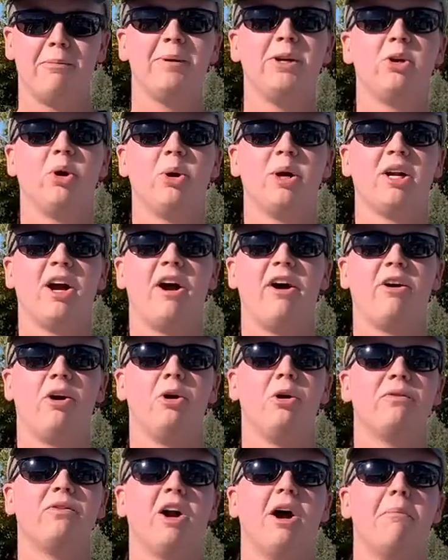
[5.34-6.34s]
be going uh,
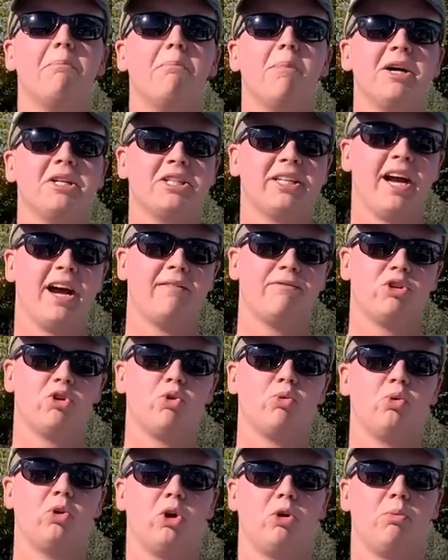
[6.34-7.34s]
over a must-have
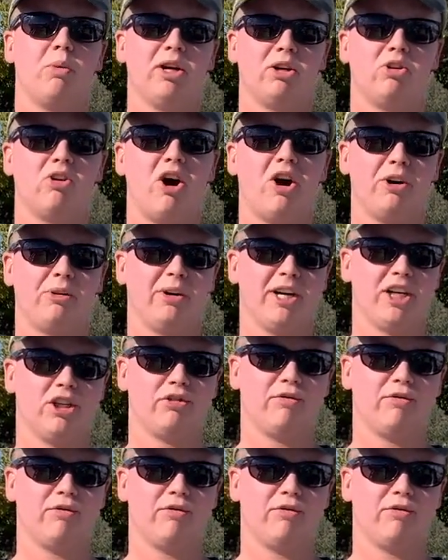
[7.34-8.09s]
tool when long-range